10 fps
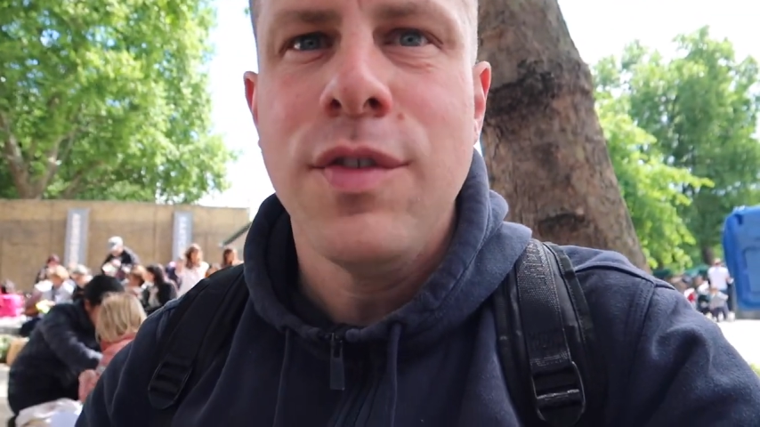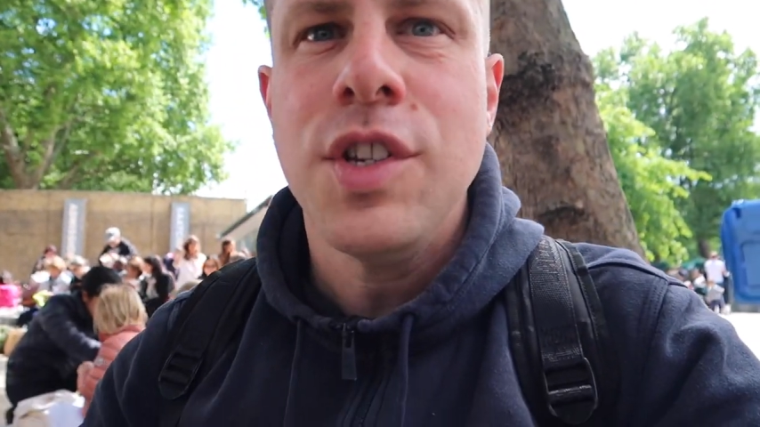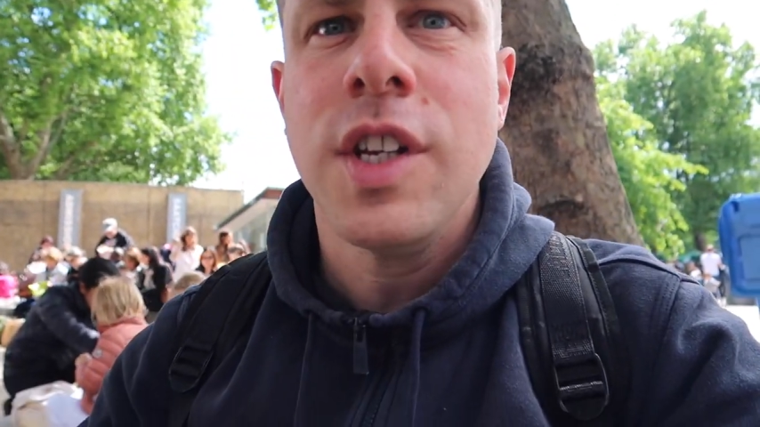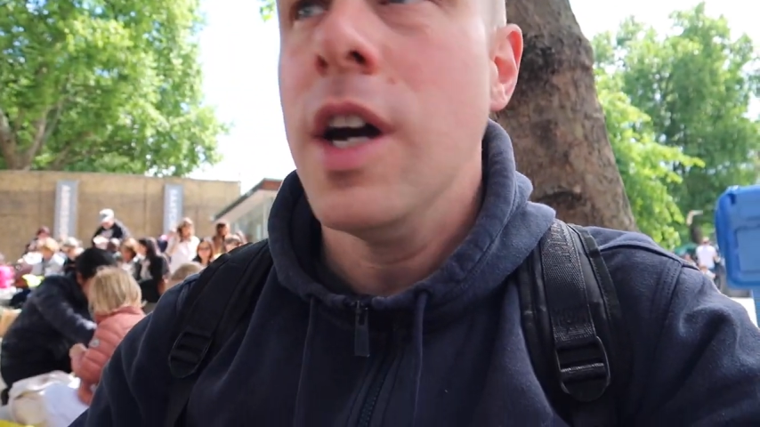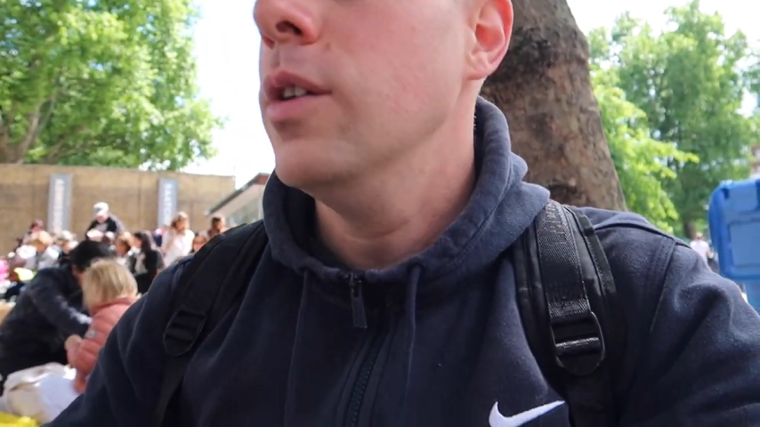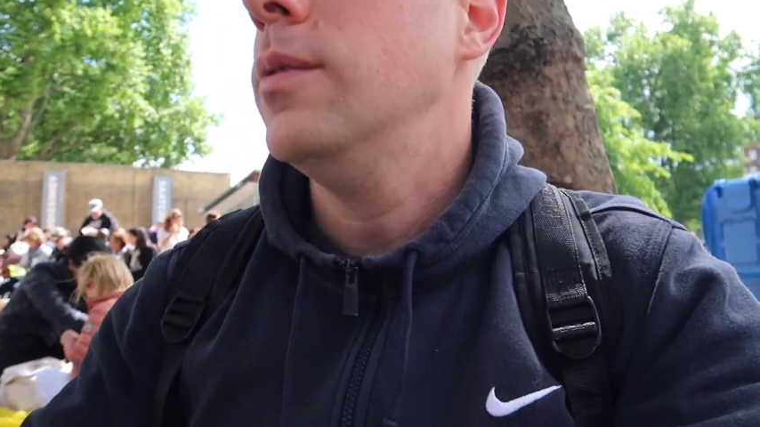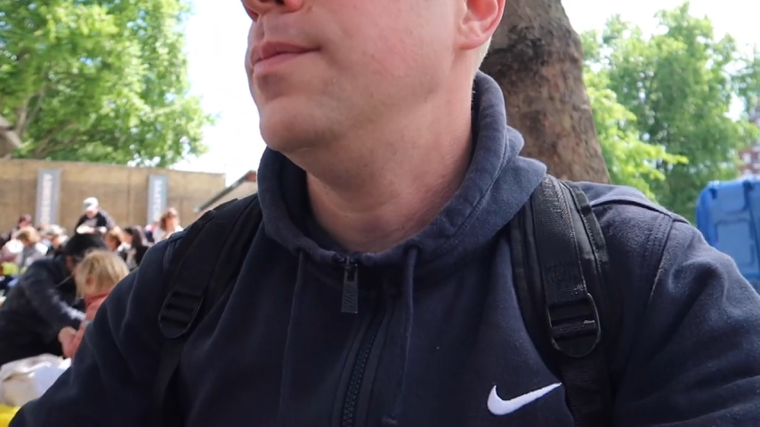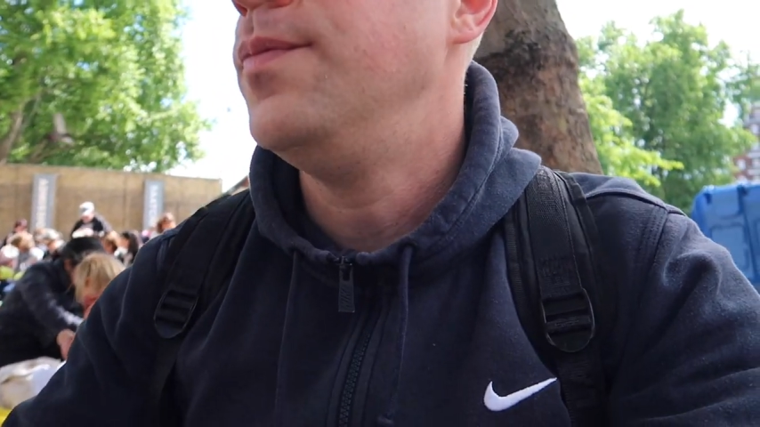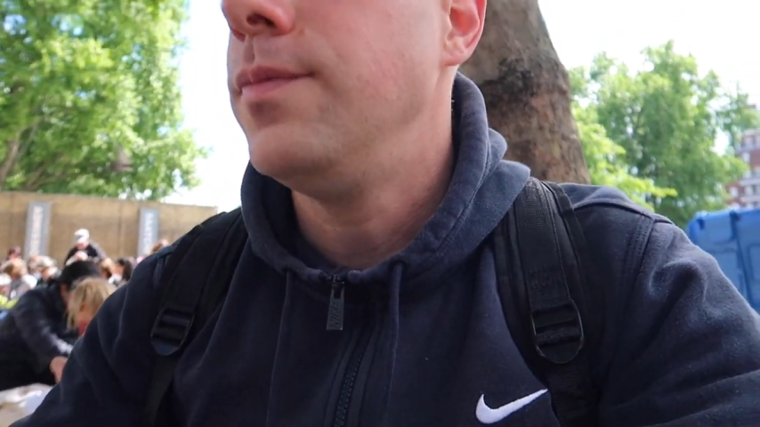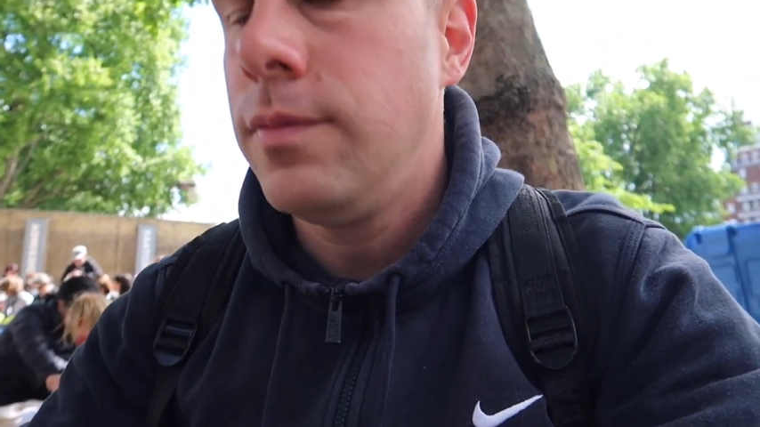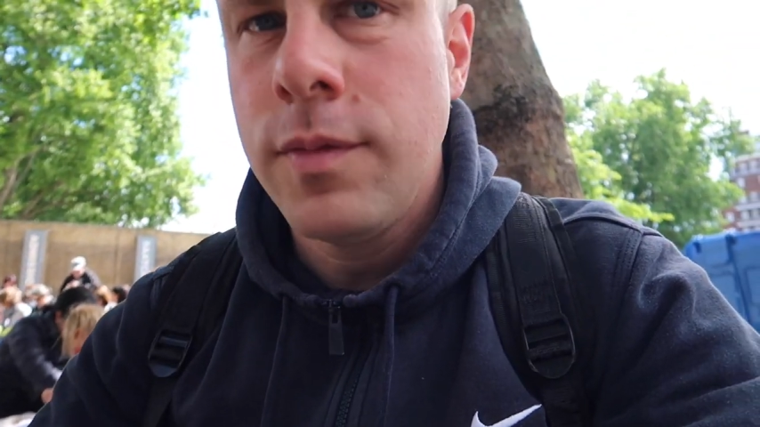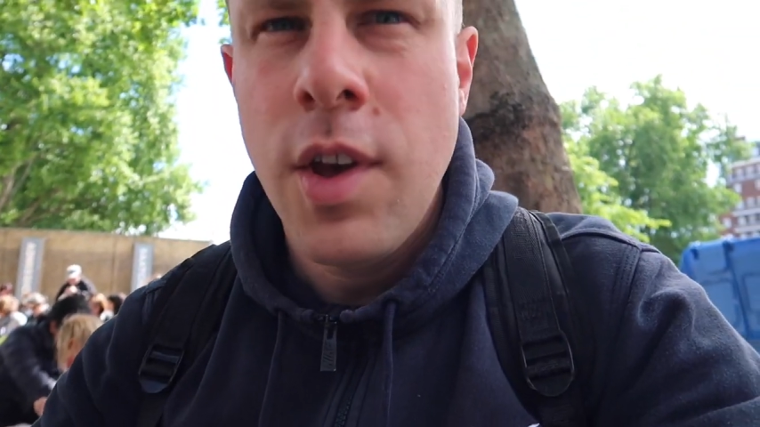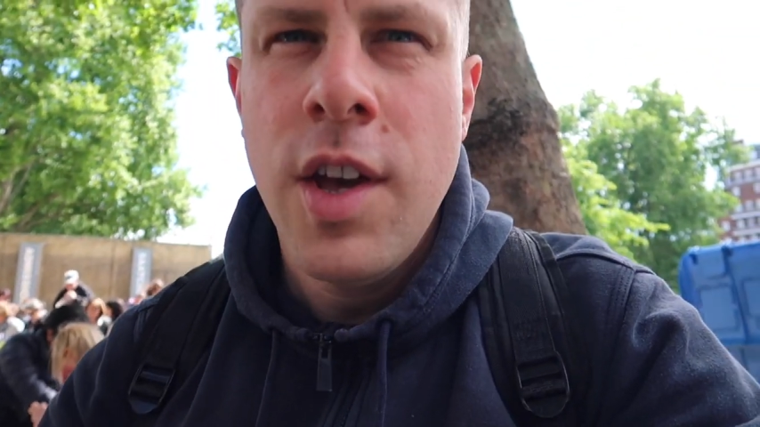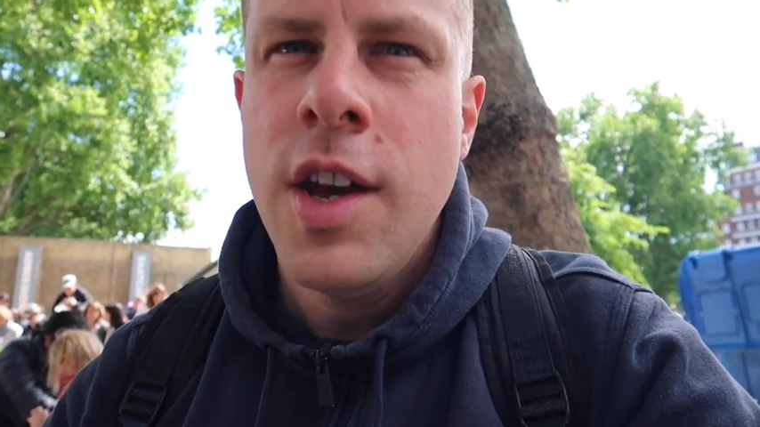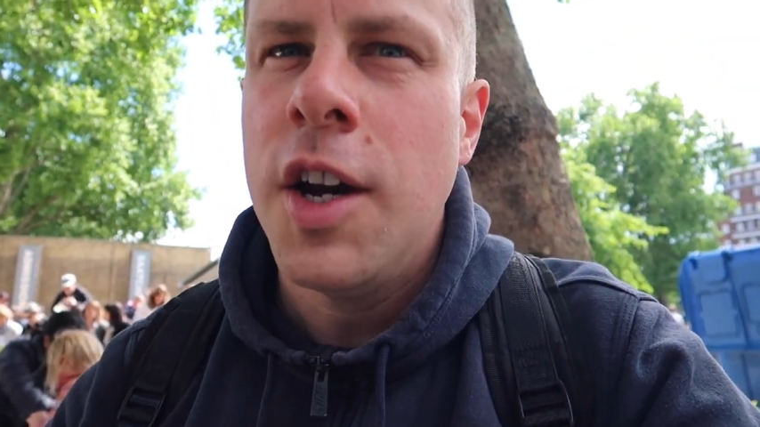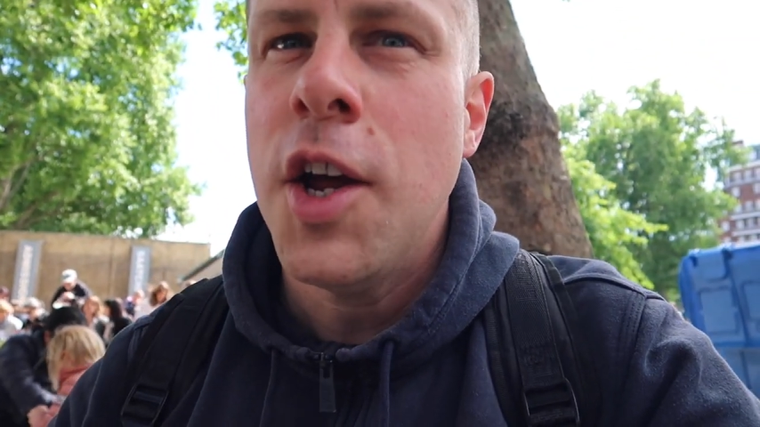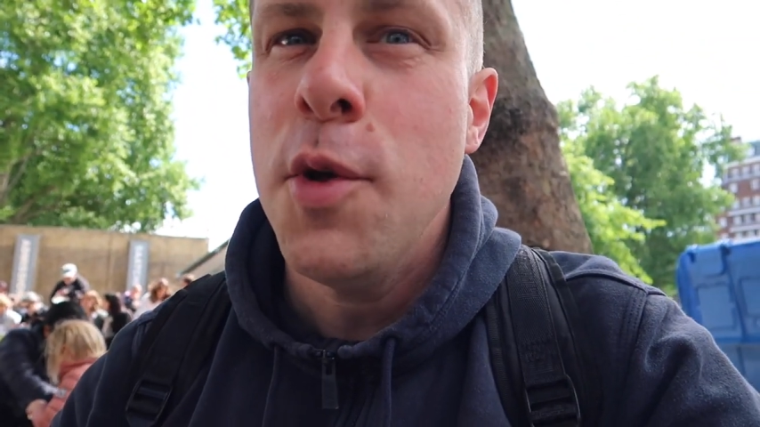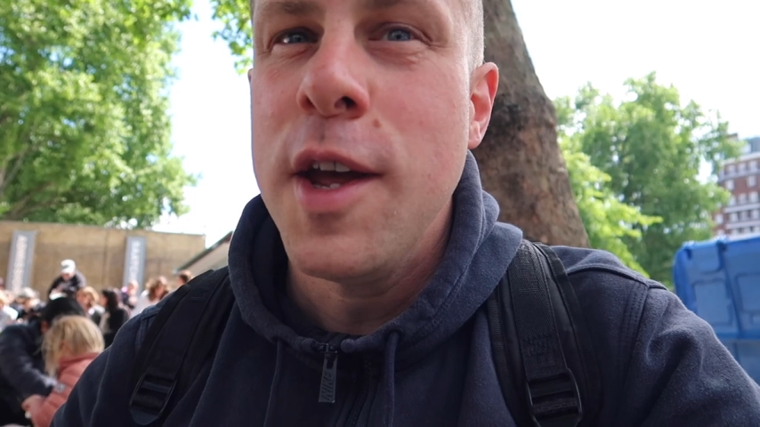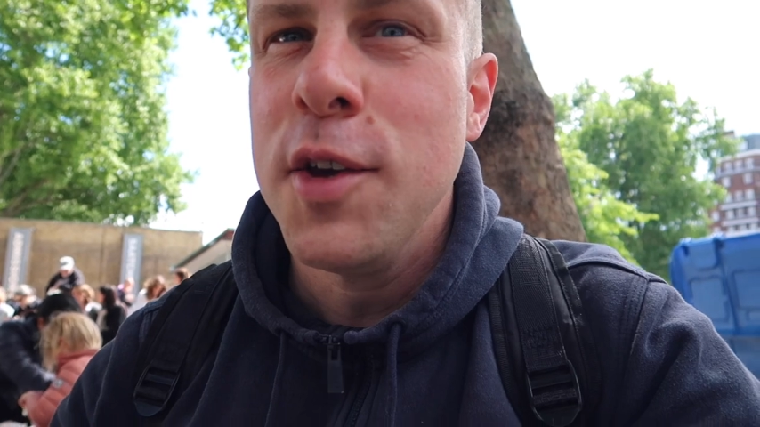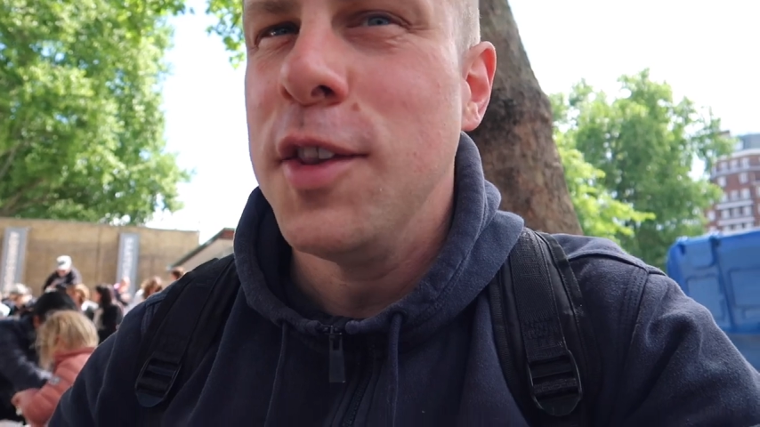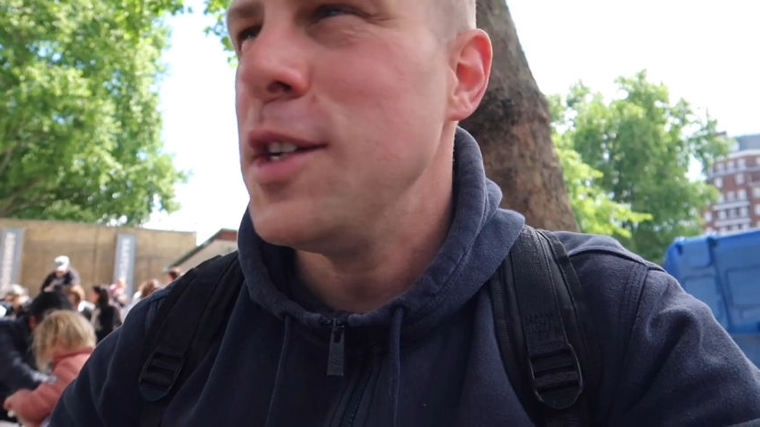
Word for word: give this a go know they're good,